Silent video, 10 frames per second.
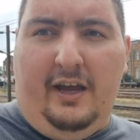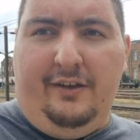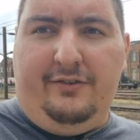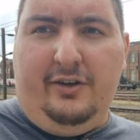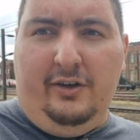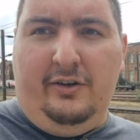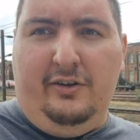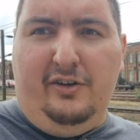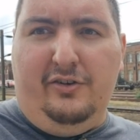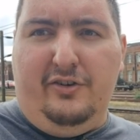Scotland
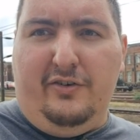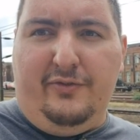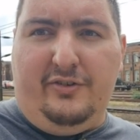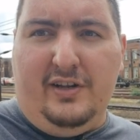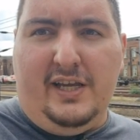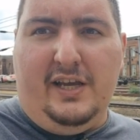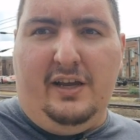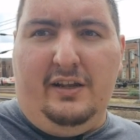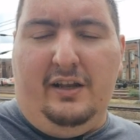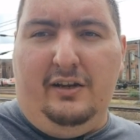and London obviously,
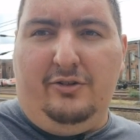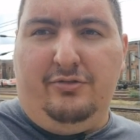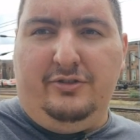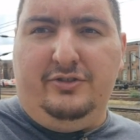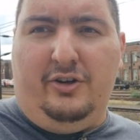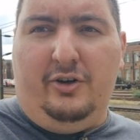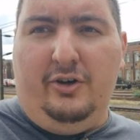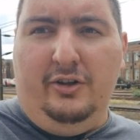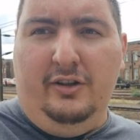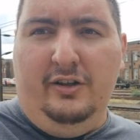across to Hull,